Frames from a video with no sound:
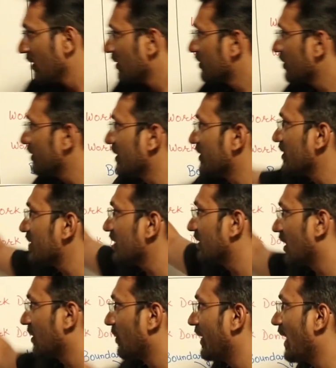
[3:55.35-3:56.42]
So this is the
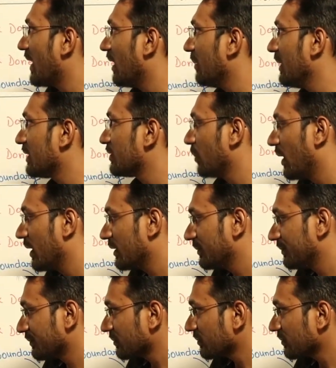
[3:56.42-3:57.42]
thermodynamics work.